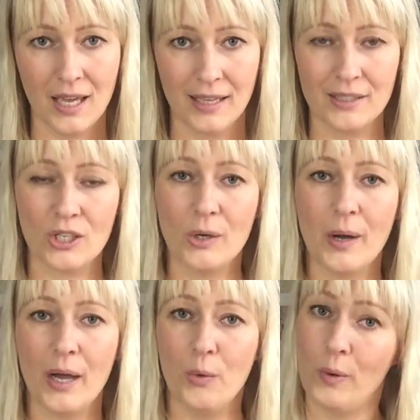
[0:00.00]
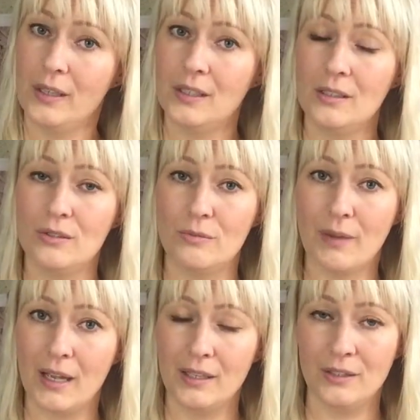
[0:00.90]
And so I wanted
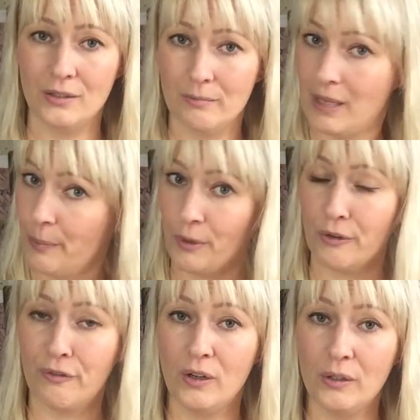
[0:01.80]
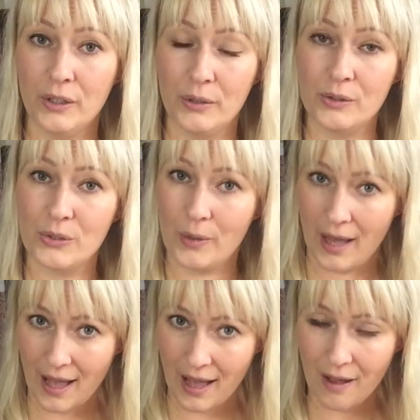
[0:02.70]
my portfolio to
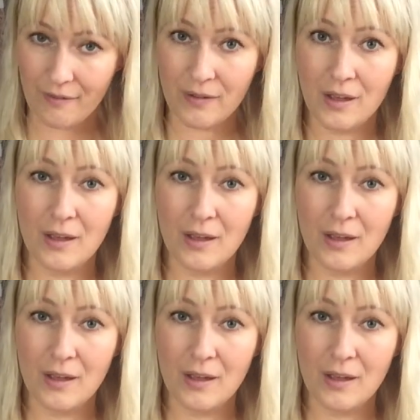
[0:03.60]
have